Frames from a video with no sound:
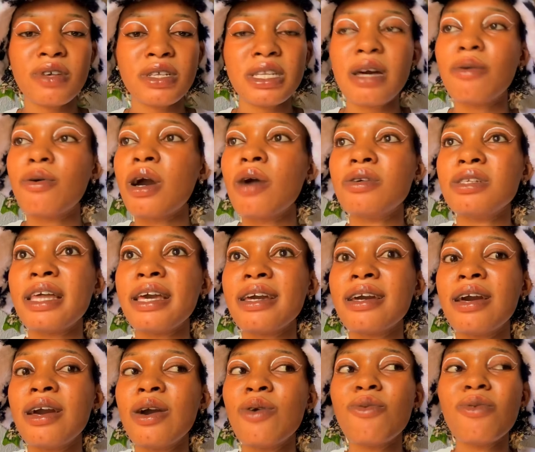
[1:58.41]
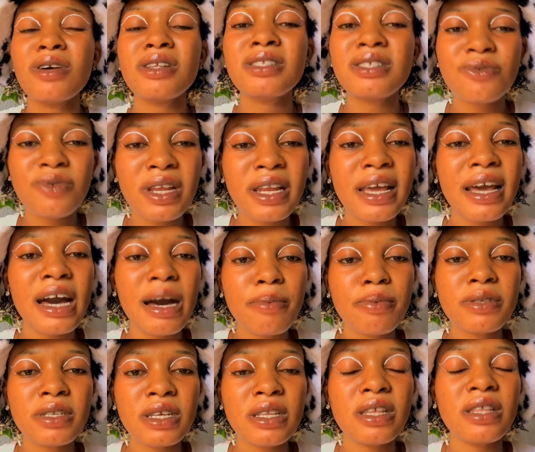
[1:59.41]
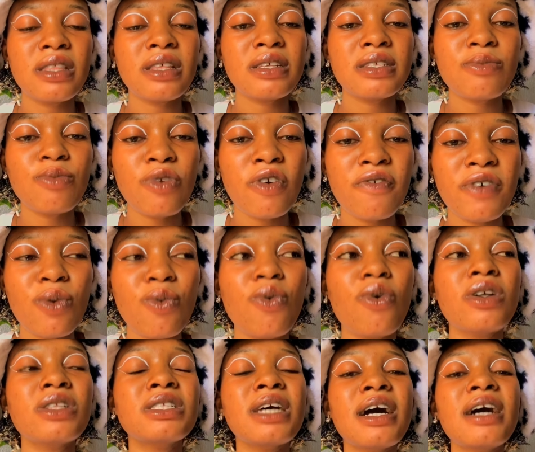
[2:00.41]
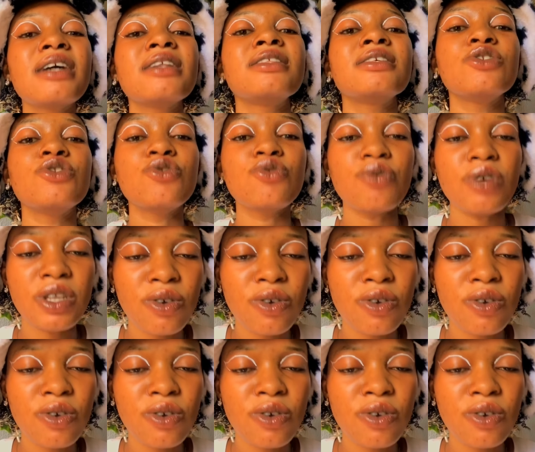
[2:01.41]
I was like, what's really happening in this movie? What are they doing?